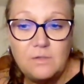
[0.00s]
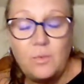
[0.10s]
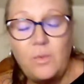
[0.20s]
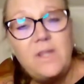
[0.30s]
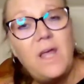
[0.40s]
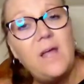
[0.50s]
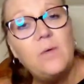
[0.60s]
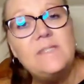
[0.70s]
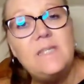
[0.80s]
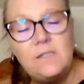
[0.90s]
So what the
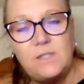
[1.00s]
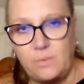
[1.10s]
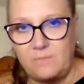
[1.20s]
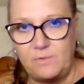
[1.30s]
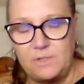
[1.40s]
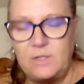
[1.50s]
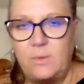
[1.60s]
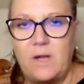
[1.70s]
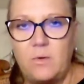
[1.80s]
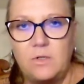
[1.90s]
heck was he doing for
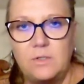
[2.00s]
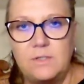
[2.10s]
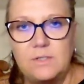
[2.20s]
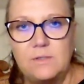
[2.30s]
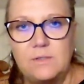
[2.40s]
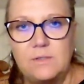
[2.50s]
2 hours?